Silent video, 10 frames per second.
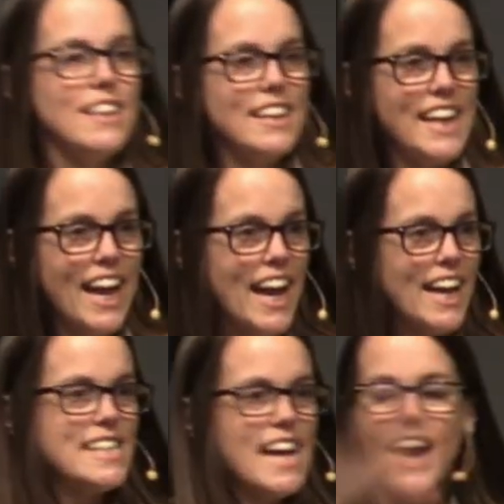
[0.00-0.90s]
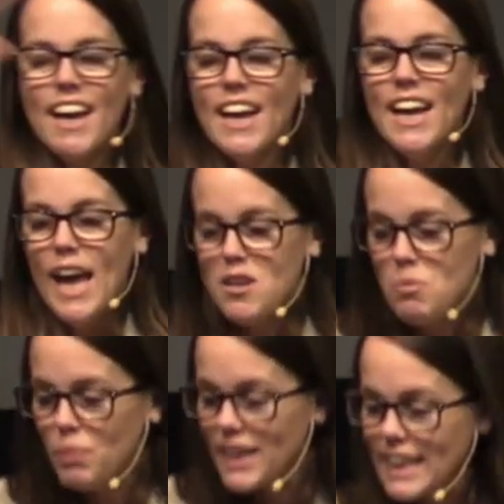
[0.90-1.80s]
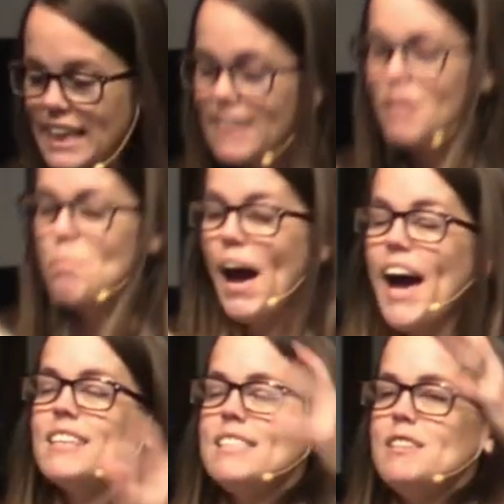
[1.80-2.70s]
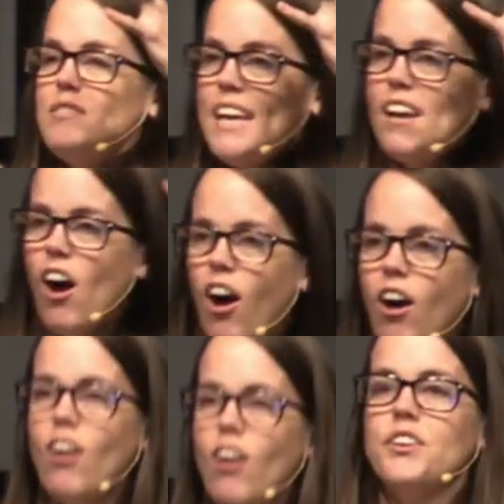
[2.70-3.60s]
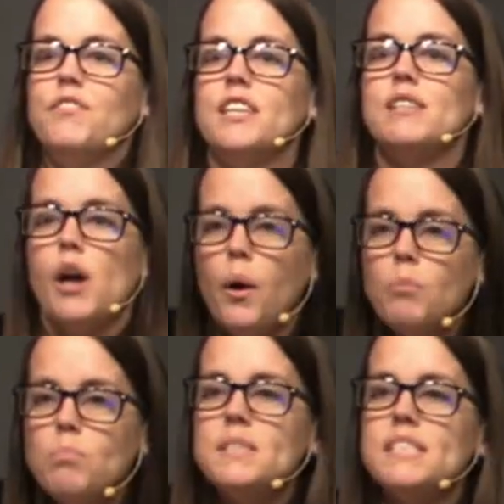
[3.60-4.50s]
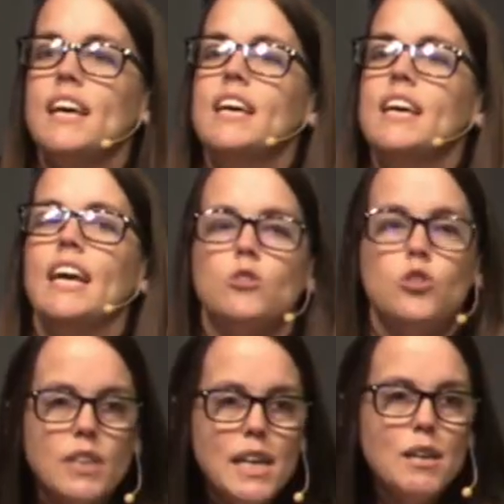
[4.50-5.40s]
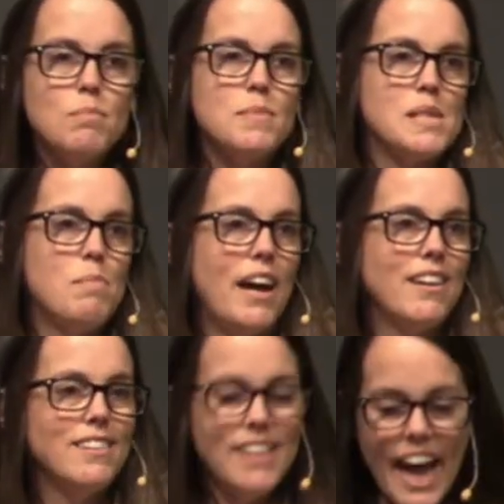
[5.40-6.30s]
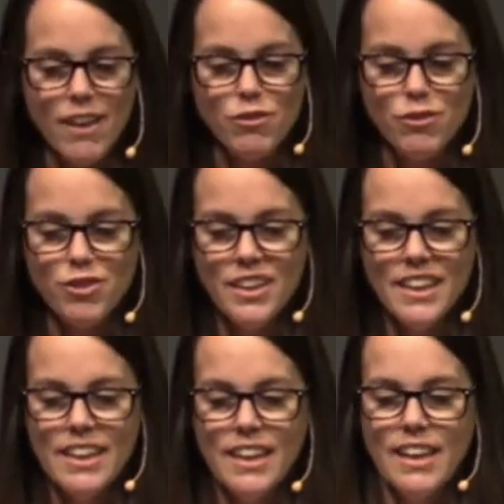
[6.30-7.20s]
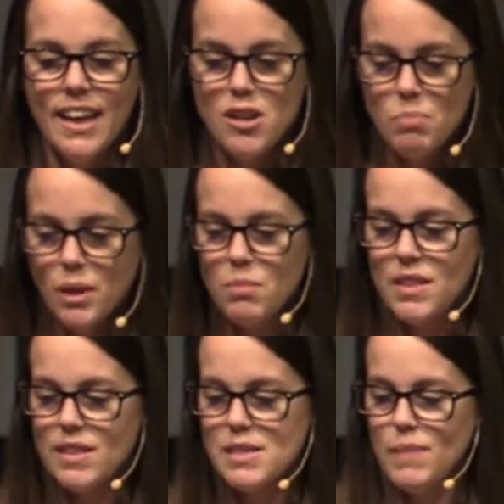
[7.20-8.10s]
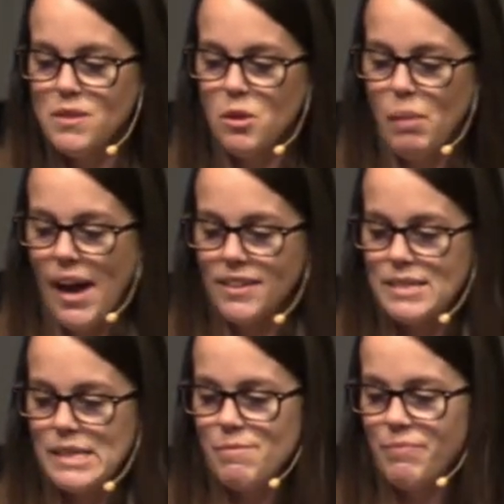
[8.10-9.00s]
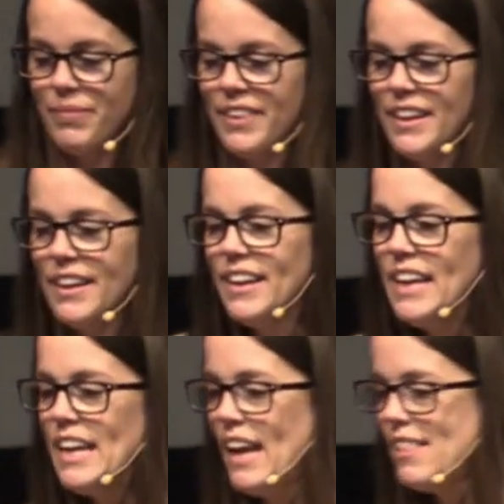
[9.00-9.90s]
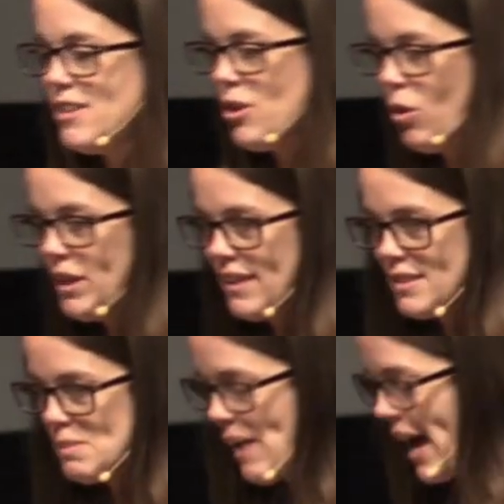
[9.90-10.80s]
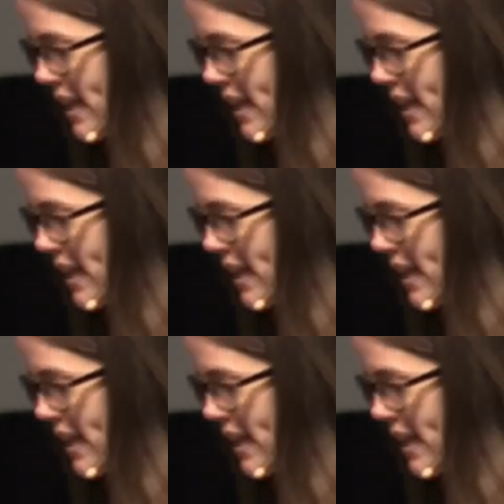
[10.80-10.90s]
till the day I die. And you put it in the box, and you take all of these hopes and dreams about your life, and you put them in this mental box. And then you're holding this